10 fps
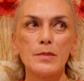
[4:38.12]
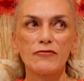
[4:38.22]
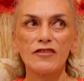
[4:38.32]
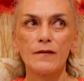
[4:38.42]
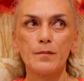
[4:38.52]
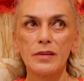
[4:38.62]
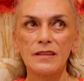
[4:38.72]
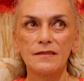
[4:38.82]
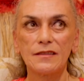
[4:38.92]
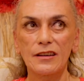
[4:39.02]
memory of
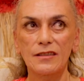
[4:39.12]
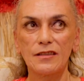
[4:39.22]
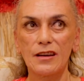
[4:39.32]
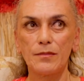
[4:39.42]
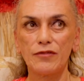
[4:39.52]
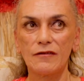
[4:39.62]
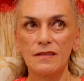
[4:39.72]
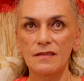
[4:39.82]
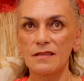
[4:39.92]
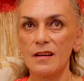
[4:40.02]
being takataapui
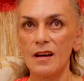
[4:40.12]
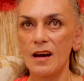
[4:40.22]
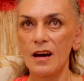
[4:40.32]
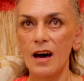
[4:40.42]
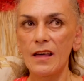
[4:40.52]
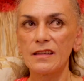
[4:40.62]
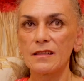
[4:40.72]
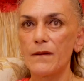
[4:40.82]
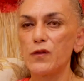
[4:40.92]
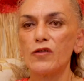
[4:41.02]
is, I think
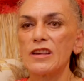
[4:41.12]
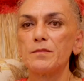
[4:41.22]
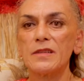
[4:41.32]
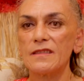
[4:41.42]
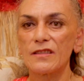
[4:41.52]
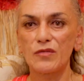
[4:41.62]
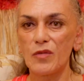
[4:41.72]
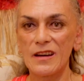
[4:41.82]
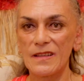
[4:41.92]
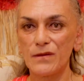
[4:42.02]
I've always been this
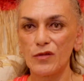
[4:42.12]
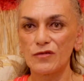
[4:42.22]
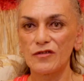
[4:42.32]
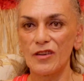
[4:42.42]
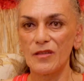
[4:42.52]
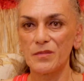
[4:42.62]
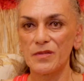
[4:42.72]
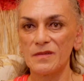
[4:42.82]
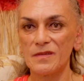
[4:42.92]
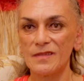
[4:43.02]
way, full stop.
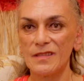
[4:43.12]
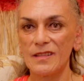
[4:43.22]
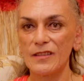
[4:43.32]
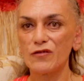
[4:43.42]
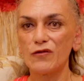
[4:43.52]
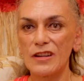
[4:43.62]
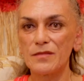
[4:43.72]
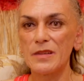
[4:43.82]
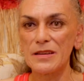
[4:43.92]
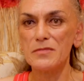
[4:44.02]
It's always
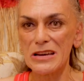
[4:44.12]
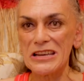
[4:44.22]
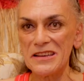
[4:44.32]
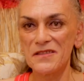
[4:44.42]
been me.